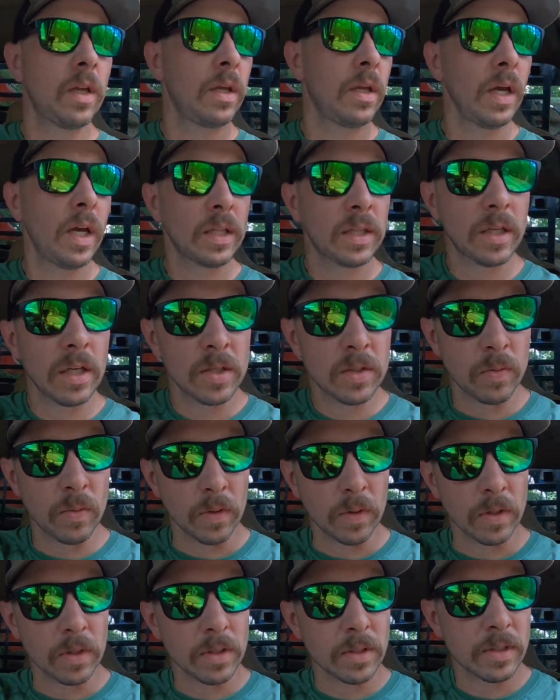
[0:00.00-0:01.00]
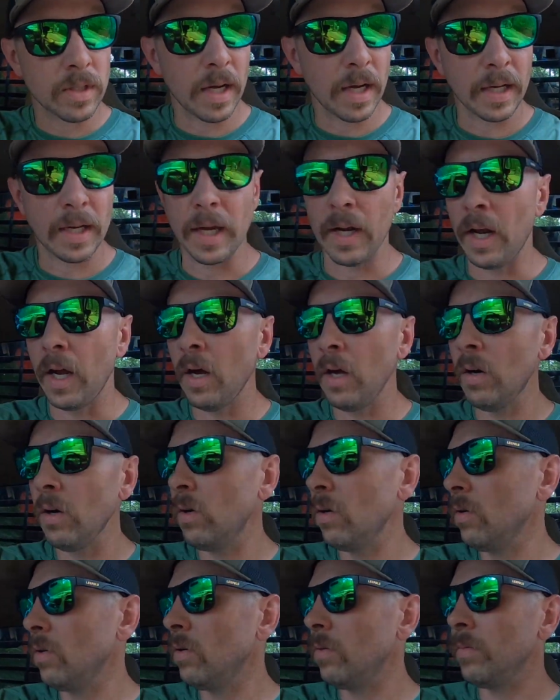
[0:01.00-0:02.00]
get this one taken
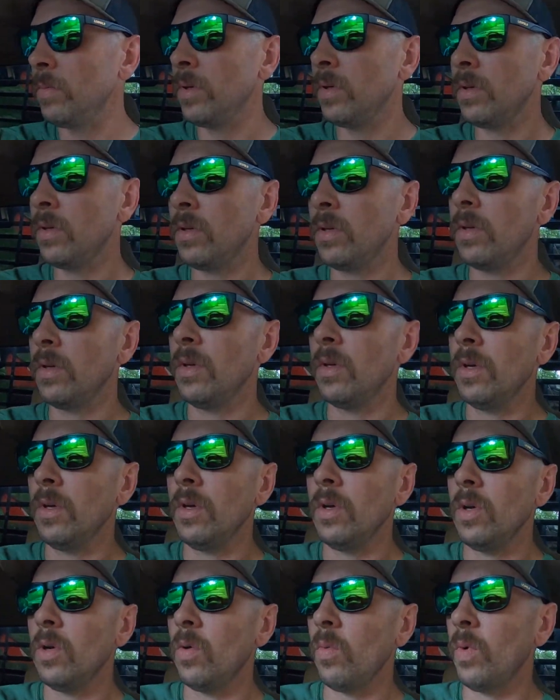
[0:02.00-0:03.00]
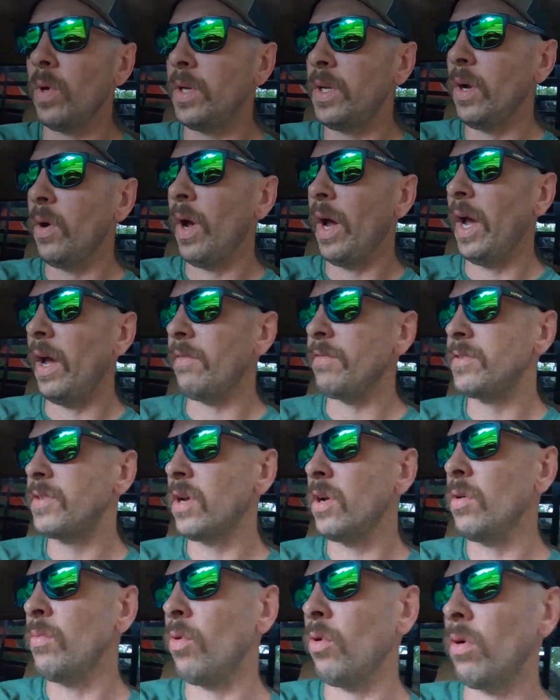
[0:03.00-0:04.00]
home. We do have
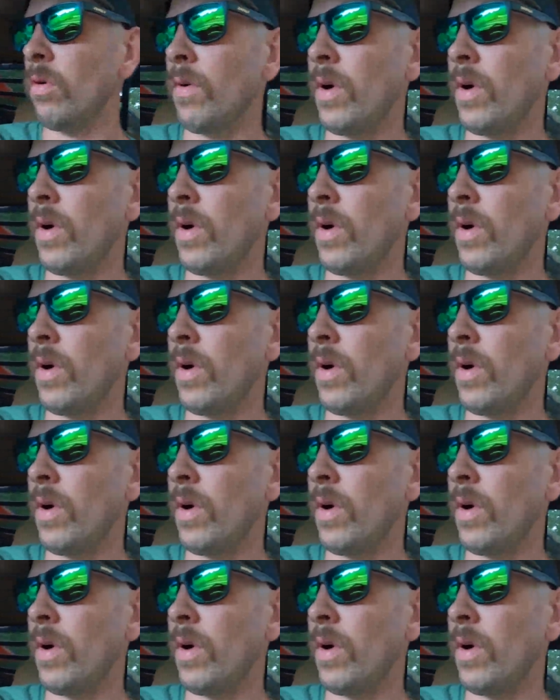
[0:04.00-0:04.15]
2 more